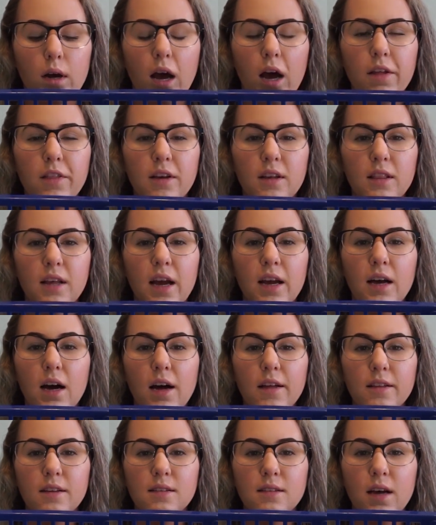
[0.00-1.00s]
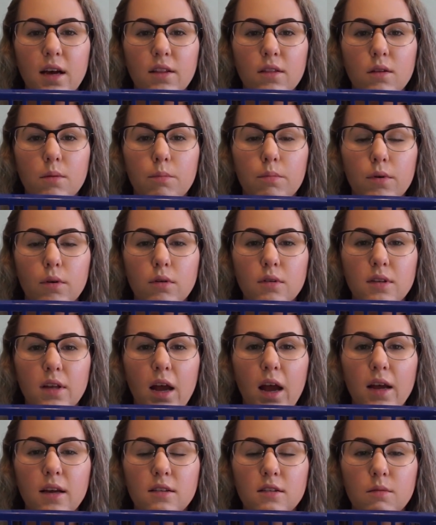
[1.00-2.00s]
I think that I got this at the
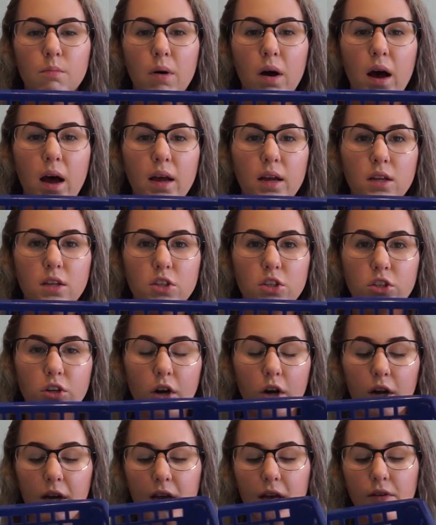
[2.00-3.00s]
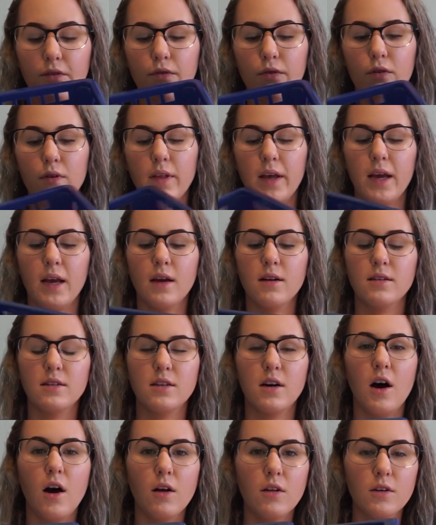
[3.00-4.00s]
Bullseye spot in Target for like
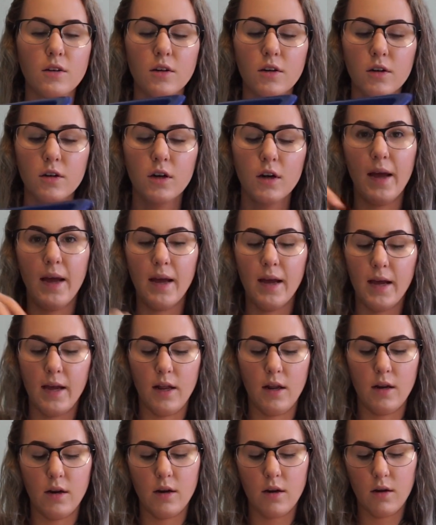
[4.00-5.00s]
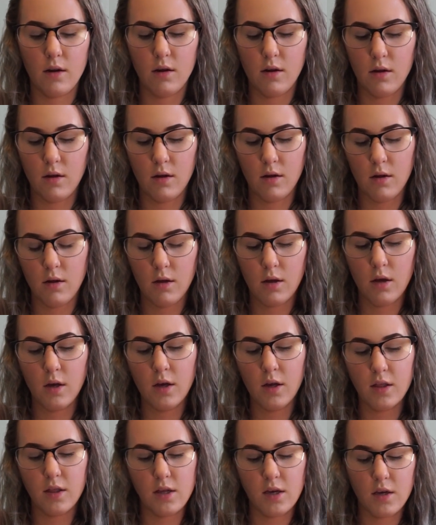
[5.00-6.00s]
$1, and
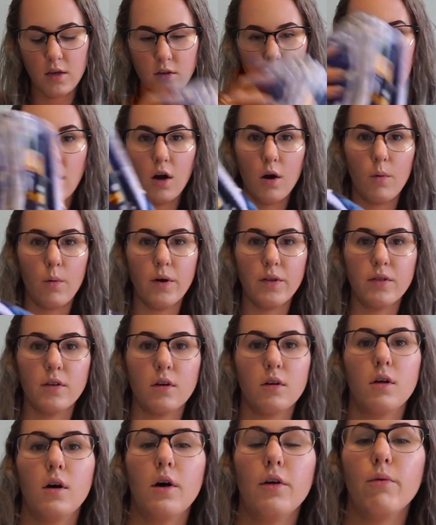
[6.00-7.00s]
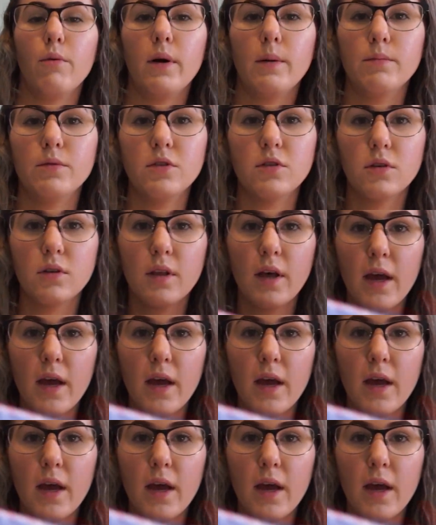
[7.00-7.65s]
these are what the cloth wipes look